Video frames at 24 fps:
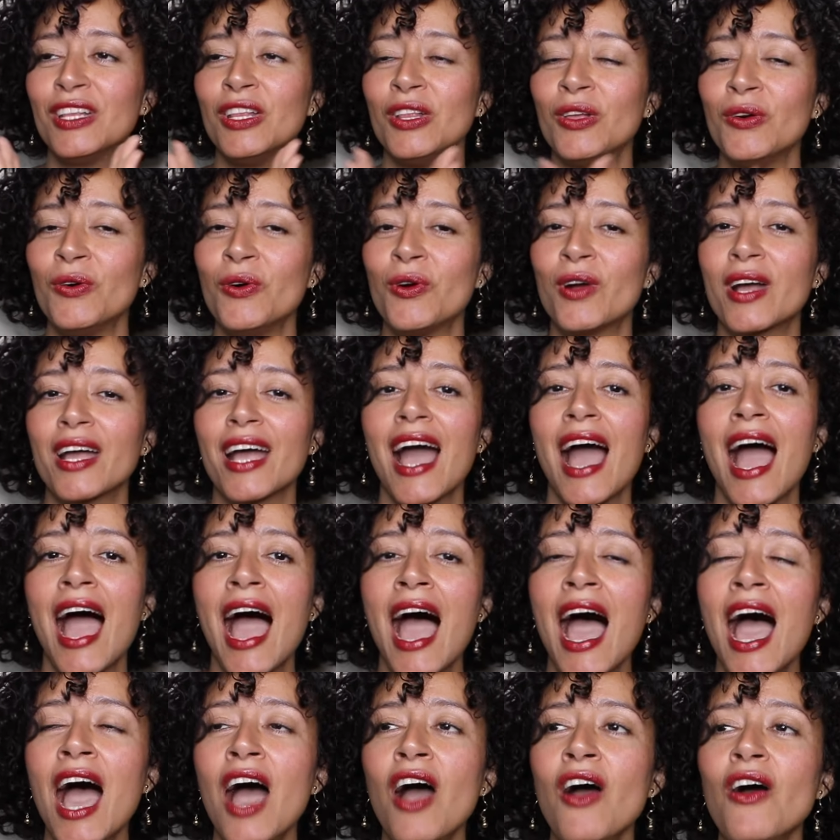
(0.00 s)
look
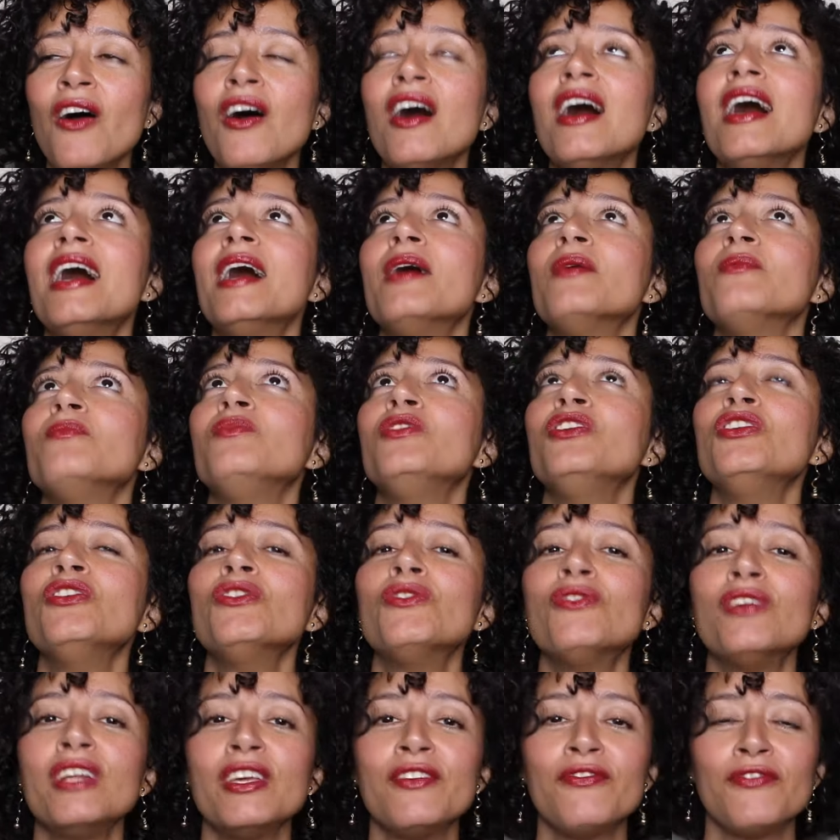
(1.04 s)
how
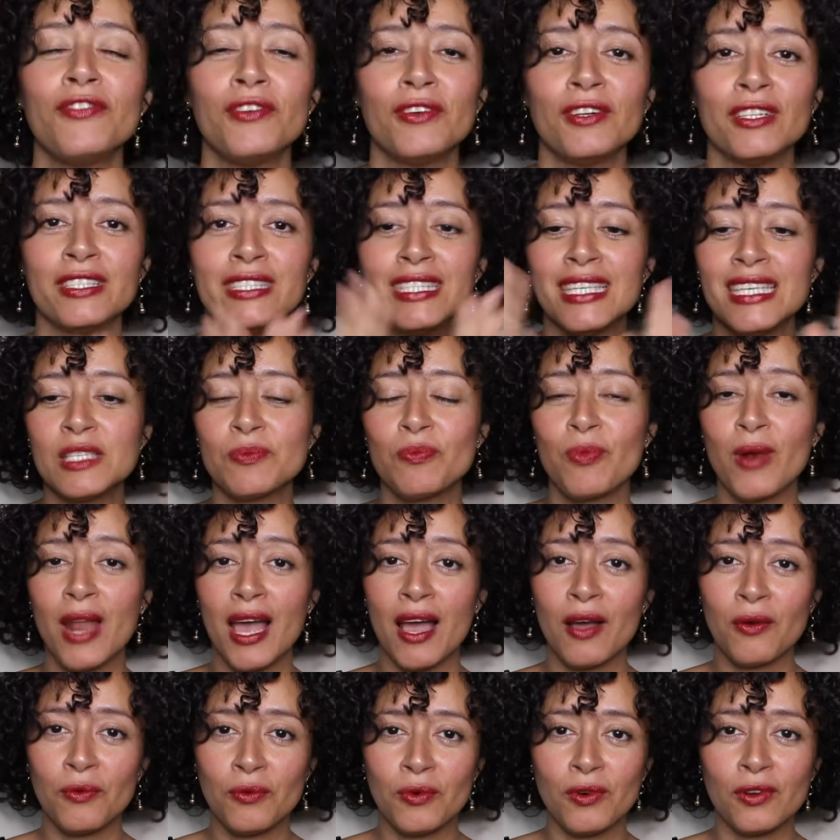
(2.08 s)
beautiful this
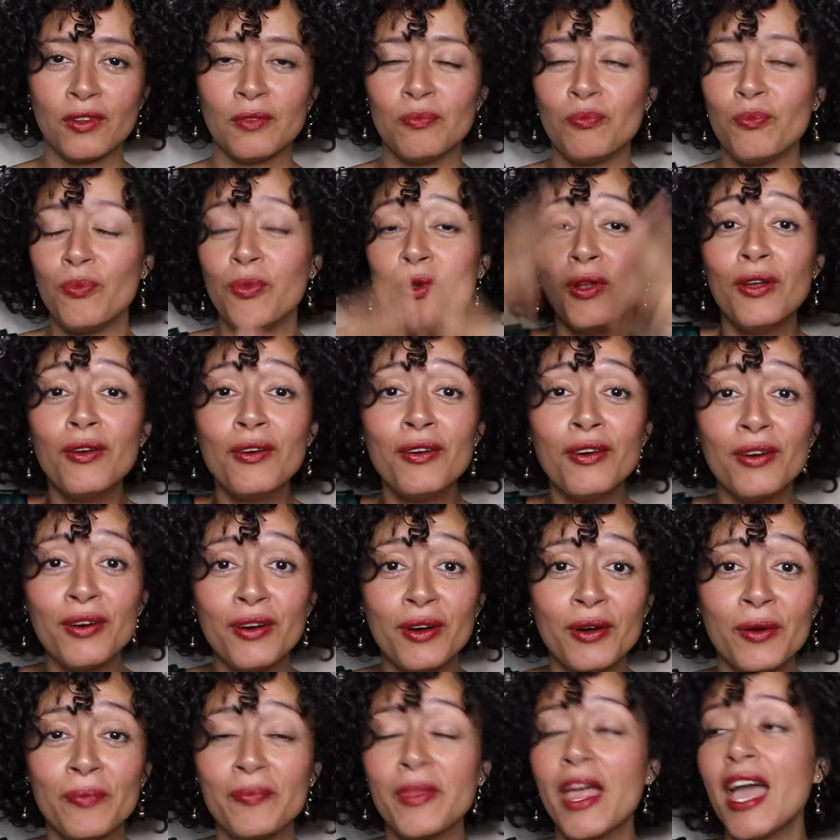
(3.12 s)
plant will
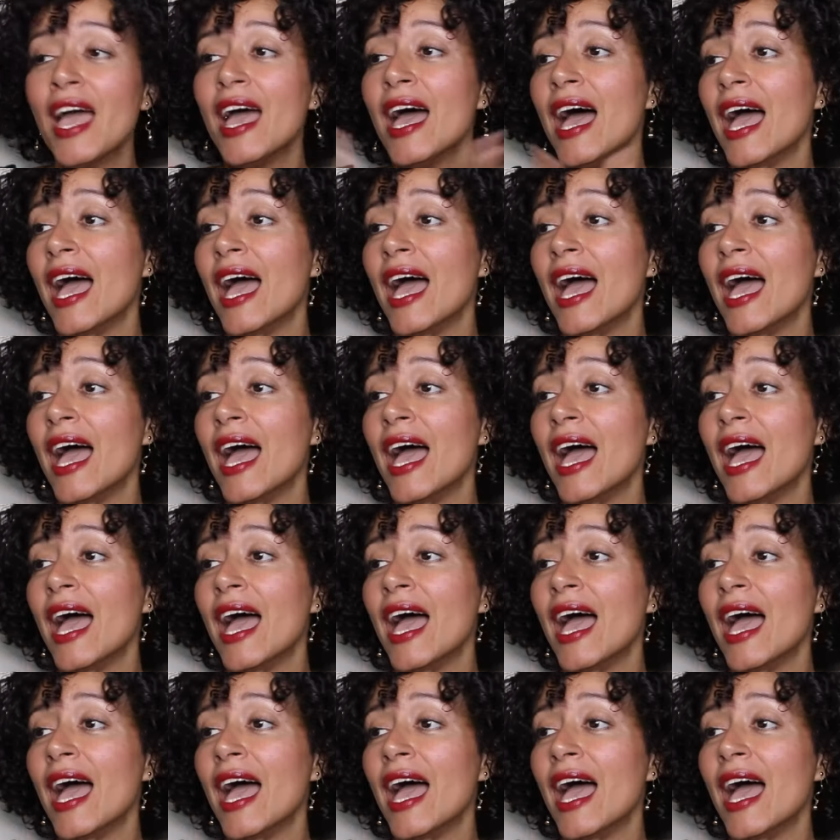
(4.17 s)
bloom.